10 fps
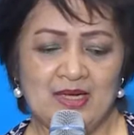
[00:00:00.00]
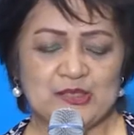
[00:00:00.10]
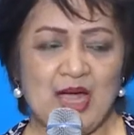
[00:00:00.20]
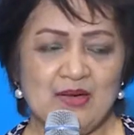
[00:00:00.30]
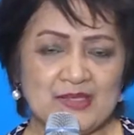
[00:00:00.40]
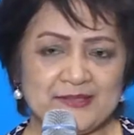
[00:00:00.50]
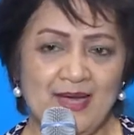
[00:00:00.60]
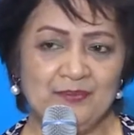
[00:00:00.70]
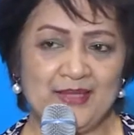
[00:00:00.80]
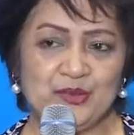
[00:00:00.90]
So I was
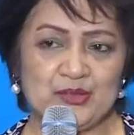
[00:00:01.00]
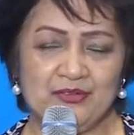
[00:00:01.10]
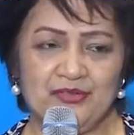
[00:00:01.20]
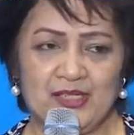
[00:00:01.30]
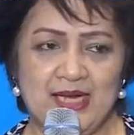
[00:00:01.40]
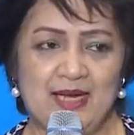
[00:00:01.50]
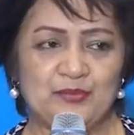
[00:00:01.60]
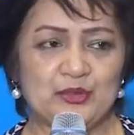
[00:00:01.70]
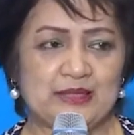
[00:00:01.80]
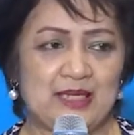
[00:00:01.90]
tempted to refer him
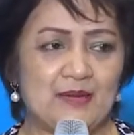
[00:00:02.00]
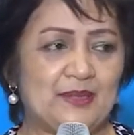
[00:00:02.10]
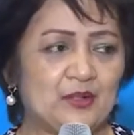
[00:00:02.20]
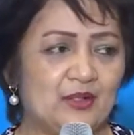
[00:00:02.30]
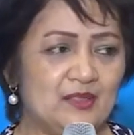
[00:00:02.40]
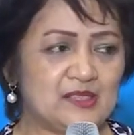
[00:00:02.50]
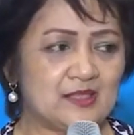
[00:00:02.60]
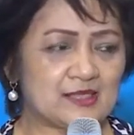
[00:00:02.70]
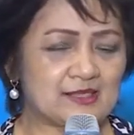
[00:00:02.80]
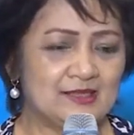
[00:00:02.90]
to the
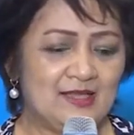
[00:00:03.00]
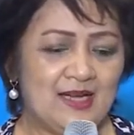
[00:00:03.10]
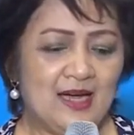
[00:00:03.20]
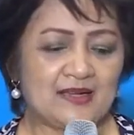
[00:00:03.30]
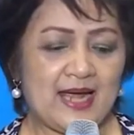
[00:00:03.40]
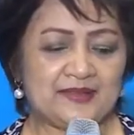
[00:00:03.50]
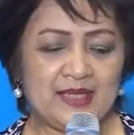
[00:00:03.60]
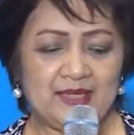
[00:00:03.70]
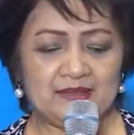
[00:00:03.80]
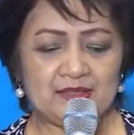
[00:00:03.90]
hematologist right
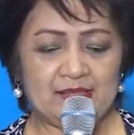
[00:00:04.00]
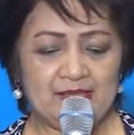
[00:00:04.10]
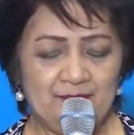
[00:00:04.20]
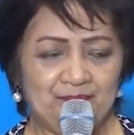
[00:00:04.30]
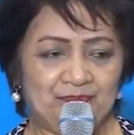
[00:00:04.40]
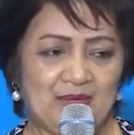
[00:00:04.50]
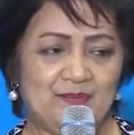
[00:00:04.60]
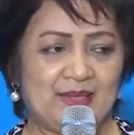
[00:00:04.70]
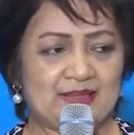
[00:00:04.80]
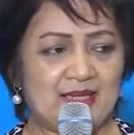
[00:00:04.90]
then and there,
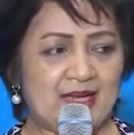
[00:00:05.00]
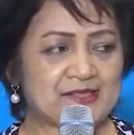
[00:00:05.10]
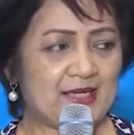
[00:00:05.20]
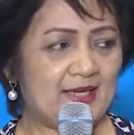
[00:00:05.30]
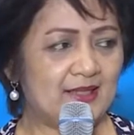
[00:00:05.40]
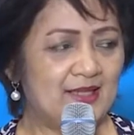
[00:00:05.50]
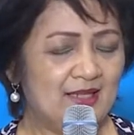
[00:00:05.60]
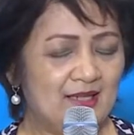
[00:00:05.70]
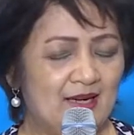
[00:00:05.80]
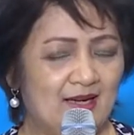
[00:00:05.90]
but then I said,
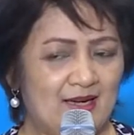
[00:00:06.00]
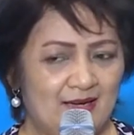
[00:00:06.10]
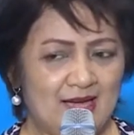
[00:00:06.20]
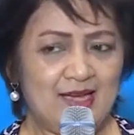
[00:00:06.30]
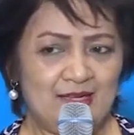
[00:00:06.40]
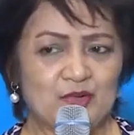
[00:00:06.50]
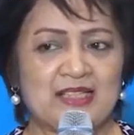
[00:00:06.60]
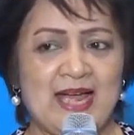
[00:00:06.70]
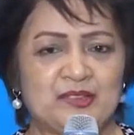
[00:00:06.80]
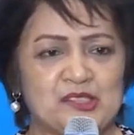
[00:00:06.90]
I would
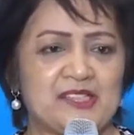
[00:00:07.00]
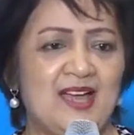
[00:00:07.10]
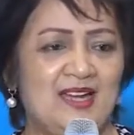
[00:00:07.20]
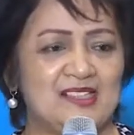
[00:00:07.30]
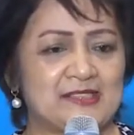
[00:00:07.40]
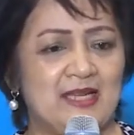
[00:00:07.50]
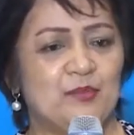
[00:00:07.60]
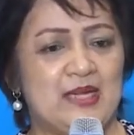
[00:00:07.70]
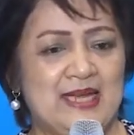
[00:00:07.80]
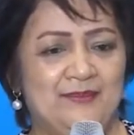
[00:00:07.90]
like to challenge
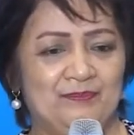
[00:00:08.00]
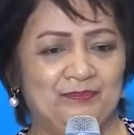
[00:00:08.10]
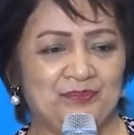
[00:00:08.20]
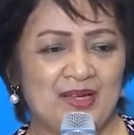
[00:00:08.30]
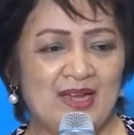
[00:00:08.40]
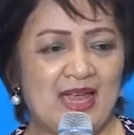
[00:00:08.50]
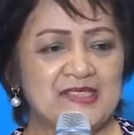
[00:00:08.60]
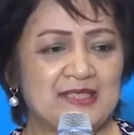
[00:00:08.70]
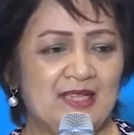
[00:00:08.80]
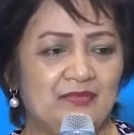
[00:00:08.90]
him with him and
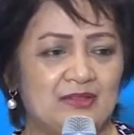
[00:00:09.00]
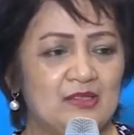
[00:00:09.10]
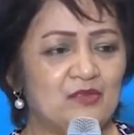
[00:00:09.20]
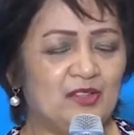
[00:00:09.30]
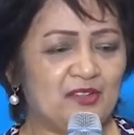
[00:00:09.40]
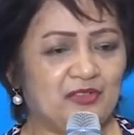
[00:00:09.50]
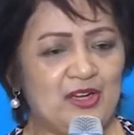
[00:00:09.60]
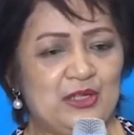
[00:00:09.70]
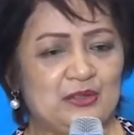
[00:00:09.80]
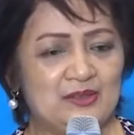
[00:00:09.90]
see if it will work for
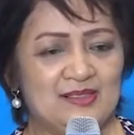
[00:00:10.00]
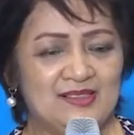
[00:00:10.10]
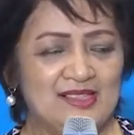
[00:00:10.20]
you.